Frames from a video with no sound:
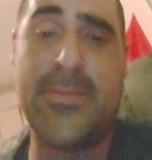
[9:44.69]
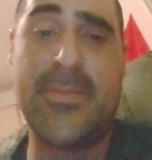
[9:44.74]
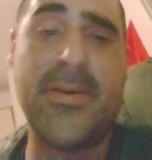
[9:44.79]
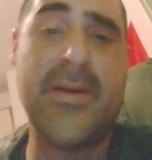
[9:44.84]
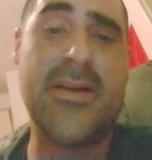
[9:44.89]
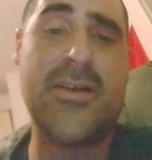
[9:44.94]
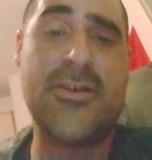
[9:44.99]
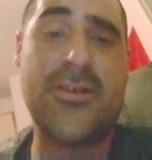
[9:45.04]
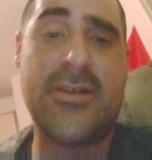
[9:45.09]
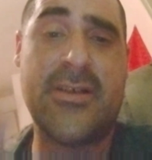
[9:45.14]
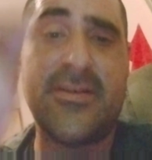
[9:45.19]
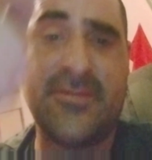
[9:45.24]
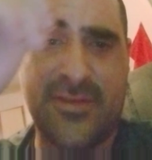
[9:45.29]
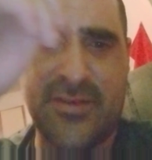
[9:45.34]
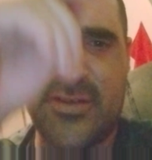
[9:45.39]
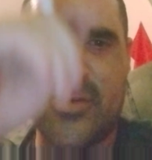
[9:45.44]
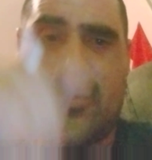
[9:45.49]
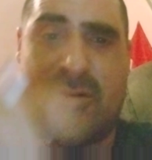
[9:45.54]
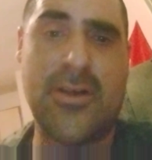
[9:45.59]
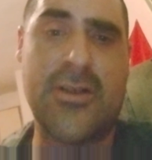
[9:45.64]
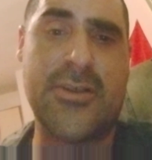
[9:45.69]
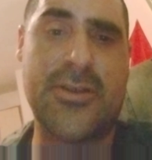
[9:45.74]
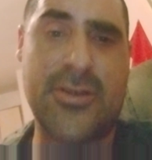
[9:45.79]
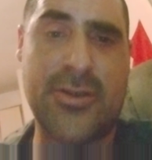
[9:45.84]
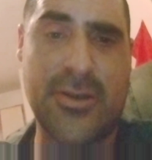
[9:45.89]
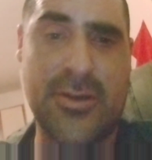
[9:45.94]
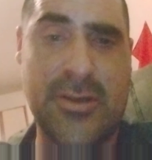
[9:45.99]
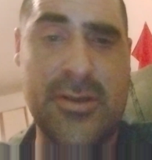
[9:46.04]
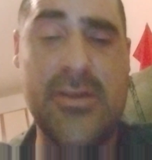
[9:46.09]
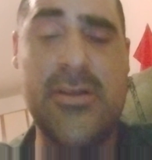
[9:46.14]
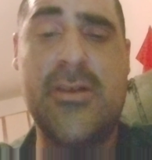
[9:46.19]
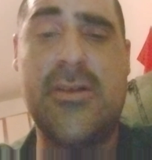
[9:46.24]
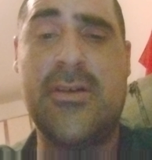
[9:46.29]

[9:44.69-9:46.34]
a better infrastructure